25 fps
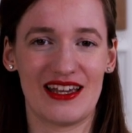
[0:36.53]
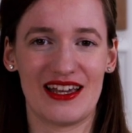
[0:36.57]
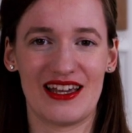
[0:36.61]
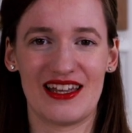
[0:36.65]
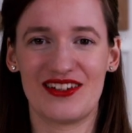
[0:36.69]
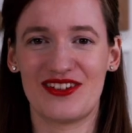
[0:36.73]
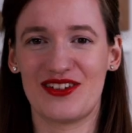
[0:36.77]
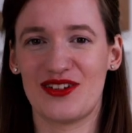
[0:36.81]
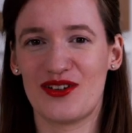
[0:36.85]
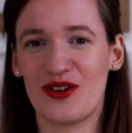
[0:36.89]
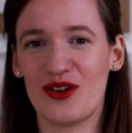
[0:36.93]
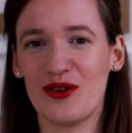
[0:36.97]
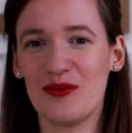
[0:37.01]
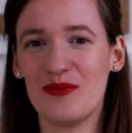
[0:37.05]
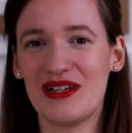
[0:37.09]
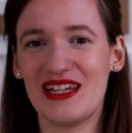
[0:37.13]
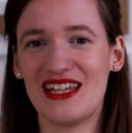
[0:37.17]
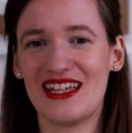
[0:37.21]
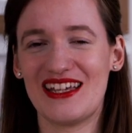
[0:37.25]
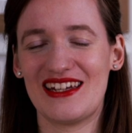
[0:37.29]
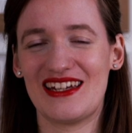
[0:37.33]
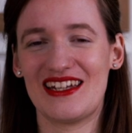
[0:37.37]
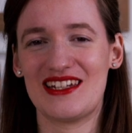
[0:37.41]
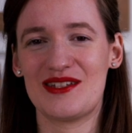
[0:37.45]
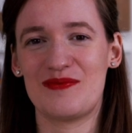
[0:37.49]
And
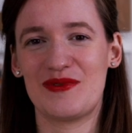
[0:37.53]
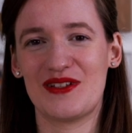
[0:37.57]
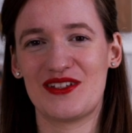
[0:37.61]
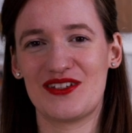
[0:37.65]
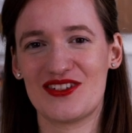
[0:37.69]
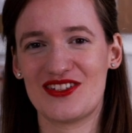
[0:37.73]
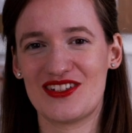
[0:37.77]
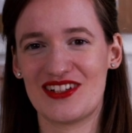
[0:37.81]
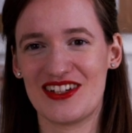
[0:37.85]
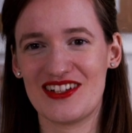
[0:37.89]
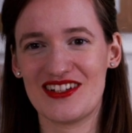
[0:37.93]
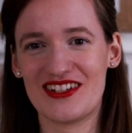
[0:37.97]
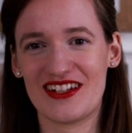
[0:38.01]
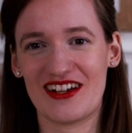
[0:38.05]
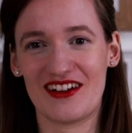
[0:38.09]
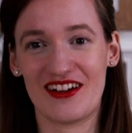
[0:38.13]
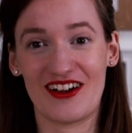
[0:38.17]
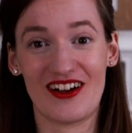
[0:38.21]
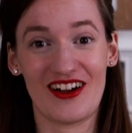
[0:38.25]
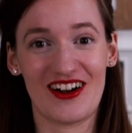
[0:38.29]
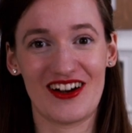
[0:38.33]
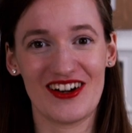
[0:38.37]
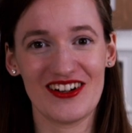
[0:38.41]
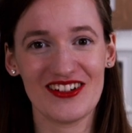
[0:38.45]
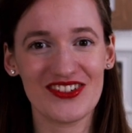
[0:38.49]
normally it is because just our
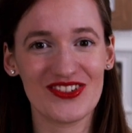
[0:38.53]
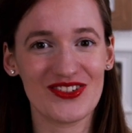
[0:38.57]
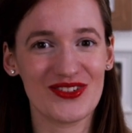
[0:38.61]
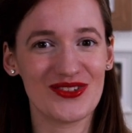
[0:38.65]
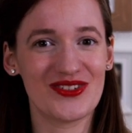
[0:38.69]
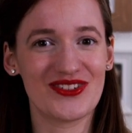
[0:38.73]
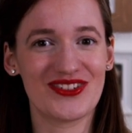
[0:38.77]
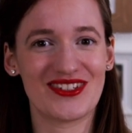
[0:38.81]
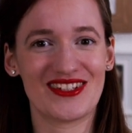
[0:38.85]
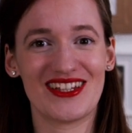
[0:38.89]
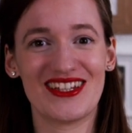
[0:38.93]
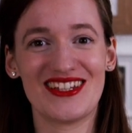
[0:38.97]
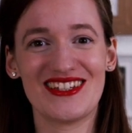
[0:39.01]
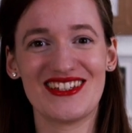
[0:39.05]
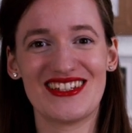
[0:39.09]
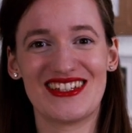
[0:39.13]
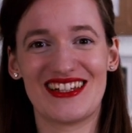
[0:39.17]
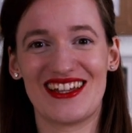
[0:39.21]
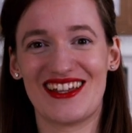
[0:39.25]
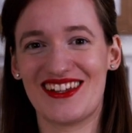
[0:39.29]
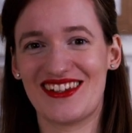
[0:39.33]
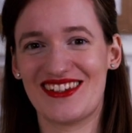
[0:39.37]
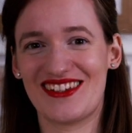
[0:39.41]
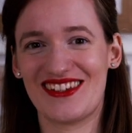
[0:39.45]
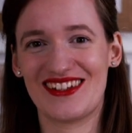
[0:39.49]
heart told us
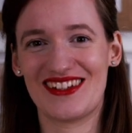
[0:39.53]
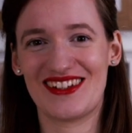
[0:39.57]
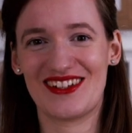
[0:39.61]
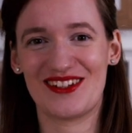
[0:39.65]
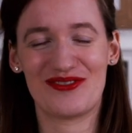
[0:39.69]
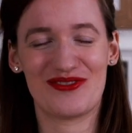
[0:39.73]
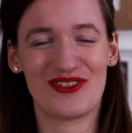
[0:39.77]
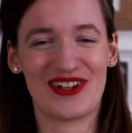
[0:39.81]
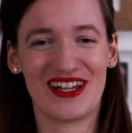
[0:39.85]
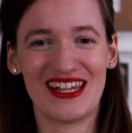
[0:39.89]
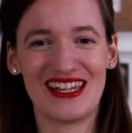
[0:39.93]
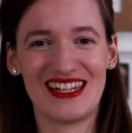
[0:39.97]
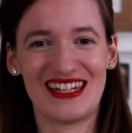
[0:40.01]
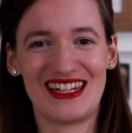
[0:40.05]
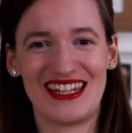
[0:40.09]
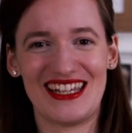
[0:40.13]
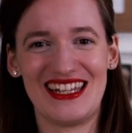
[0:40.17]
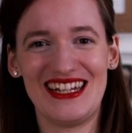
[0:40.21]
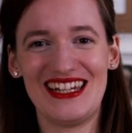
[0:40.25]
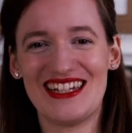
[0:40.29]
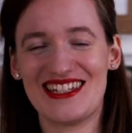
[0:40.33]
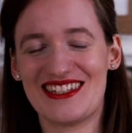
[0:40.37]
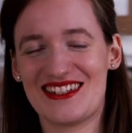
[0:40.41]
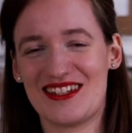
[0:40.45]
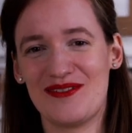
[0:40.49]
that the
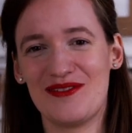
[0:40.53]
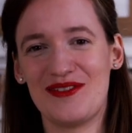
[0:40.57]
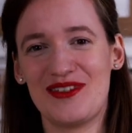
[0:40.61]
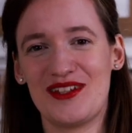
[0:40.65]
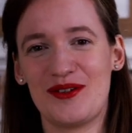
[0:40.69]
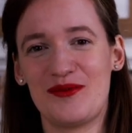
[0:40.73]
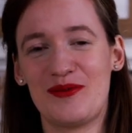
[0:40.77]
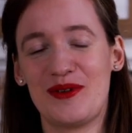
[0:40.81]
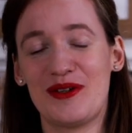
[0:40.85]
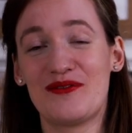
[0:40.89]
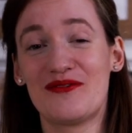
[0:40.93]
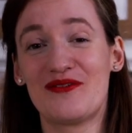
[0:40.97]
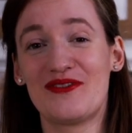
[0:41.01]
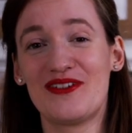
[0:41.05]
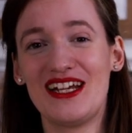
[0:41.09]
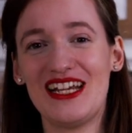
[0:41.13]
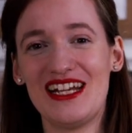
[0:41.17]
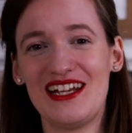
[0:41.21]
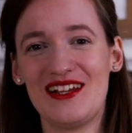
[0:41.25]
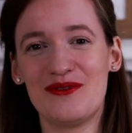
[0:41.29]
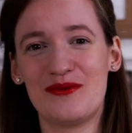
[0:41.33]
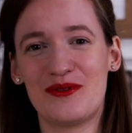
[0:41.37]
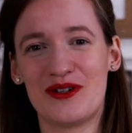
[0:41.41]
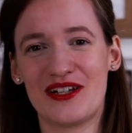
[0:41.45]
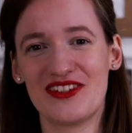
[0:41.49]
violin is something we
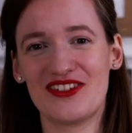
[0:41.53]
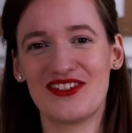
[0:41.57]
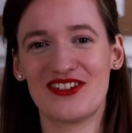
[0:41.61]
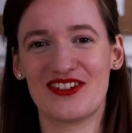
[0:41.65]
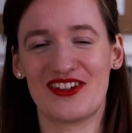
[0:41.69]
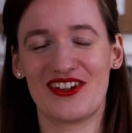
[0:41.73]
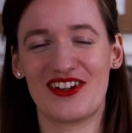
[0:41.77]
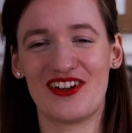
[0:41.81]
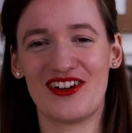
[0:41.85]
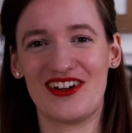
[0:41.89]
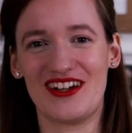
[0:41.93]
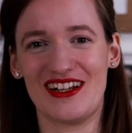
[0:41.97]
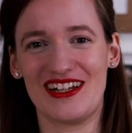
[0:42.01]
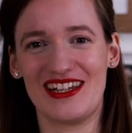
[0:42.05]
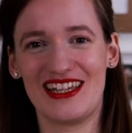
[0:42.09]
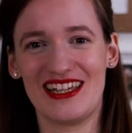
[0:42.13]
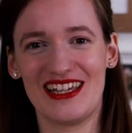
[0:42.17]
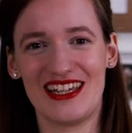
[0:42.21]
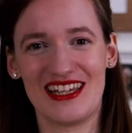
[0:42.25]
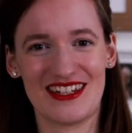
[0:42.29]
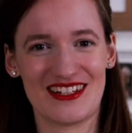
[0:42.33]
really want to learn.